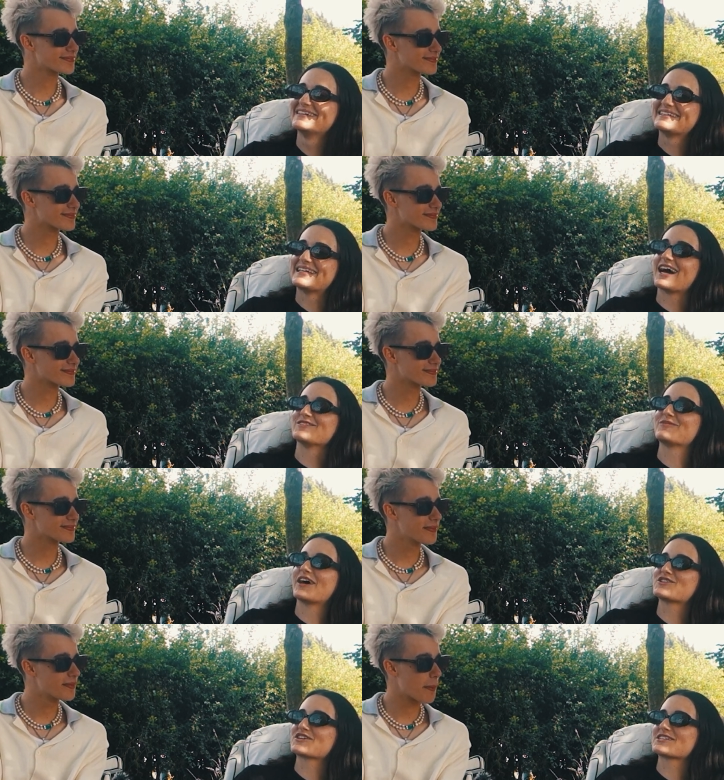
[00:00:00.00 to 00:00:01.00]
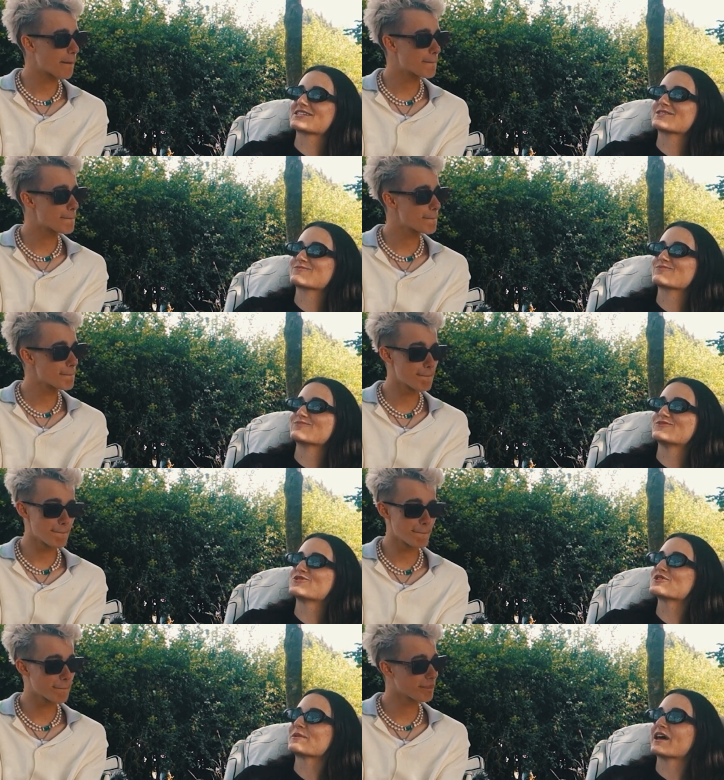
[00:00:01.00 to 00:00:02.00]
Speaker 1: yeah, I just
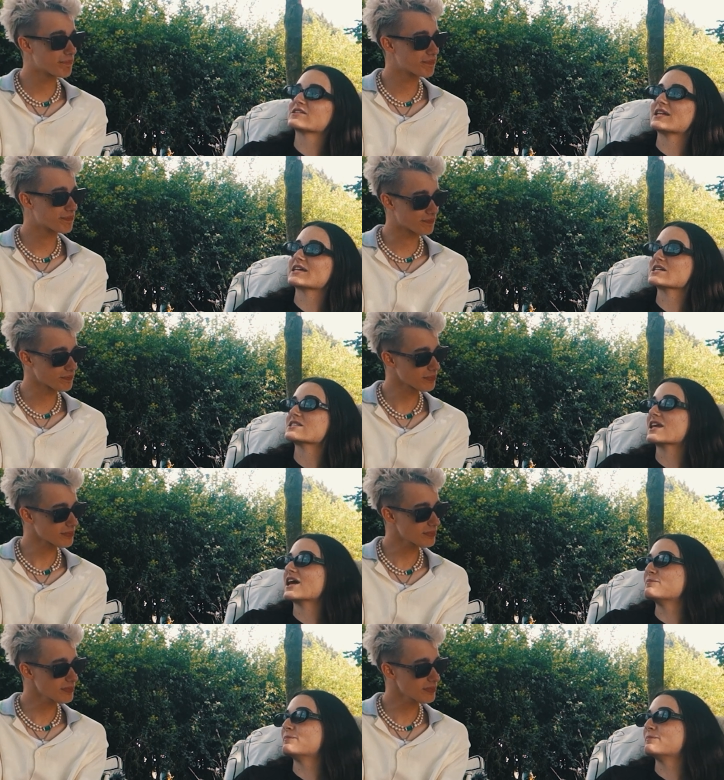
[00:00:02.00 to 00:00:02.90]
do something else. Like yesterday, I